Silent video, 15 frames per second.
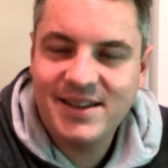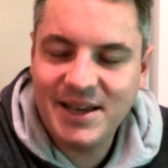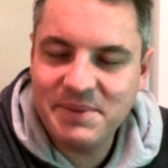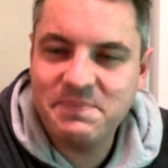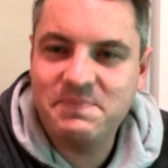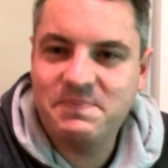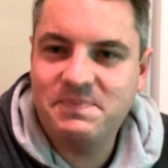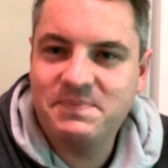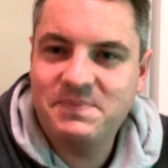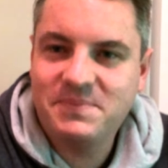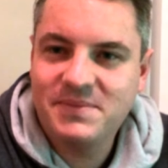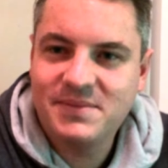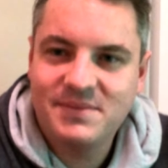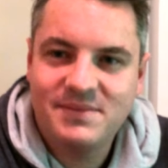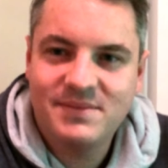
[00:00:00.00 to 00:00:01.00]
Yep.
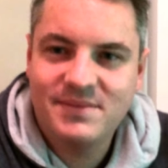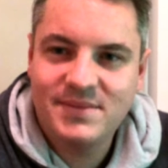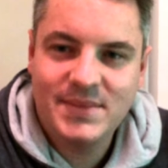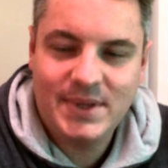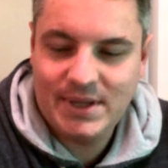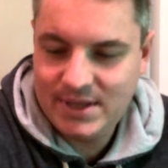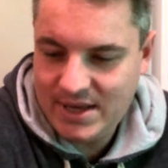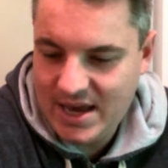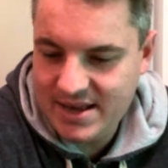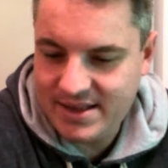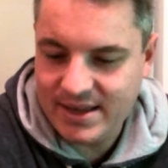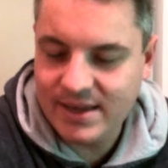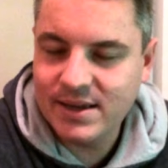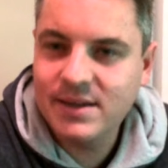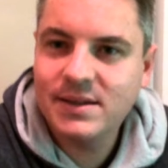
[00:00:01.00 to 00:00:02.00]
28 chickens.
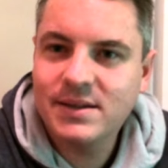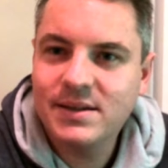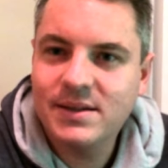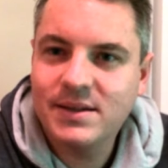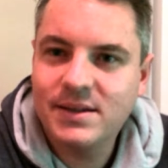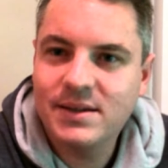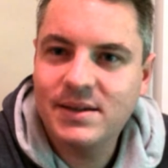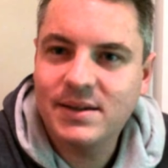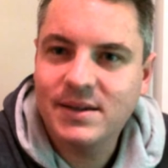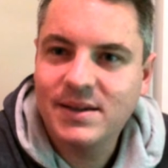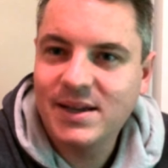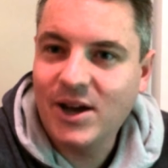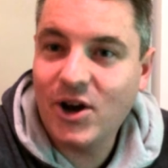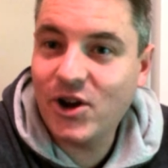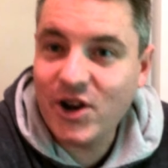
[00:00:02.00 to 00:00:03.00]
Easy. How easy?
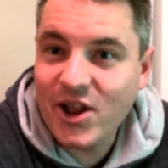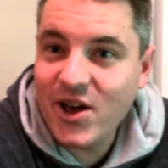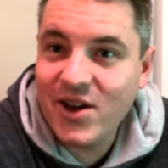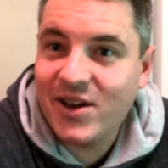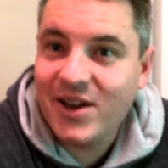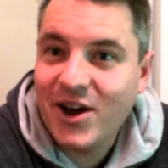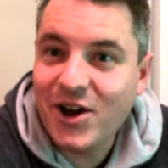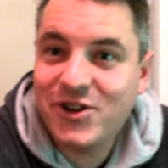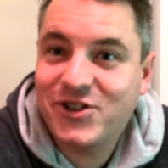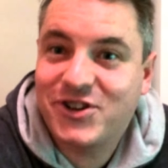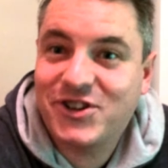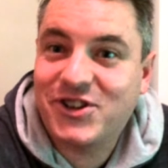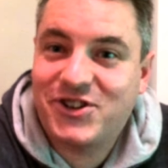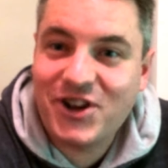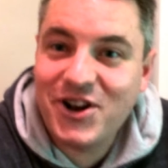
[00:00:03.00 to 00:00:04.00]
I don't
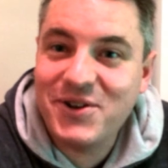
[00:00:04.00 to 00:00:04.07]
know.